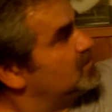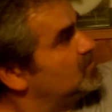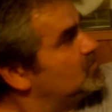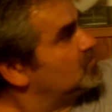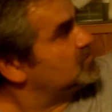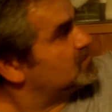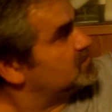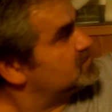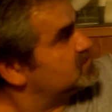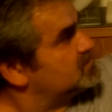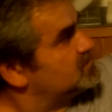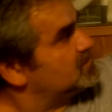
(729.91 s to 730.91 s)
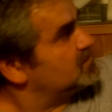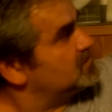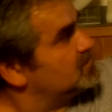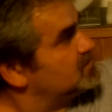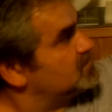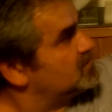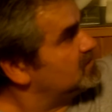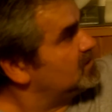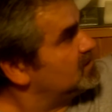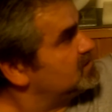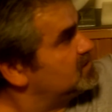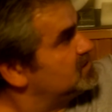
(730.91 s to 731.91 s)
inductors
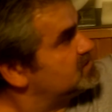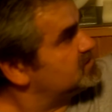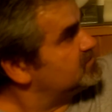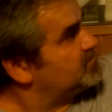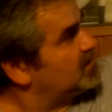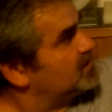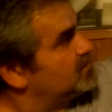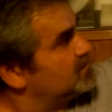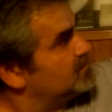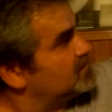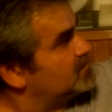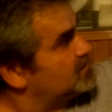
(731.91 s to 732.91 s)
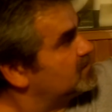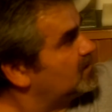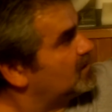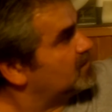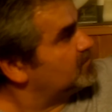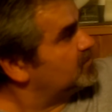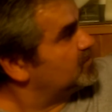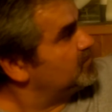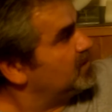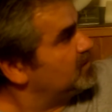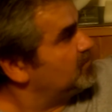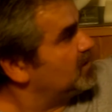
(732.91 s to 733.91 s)
like this by cardboard,
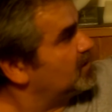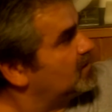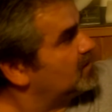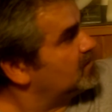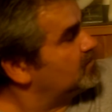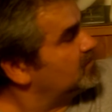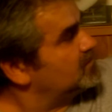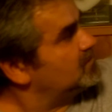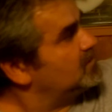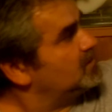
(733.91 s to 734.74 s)
made by cardboard,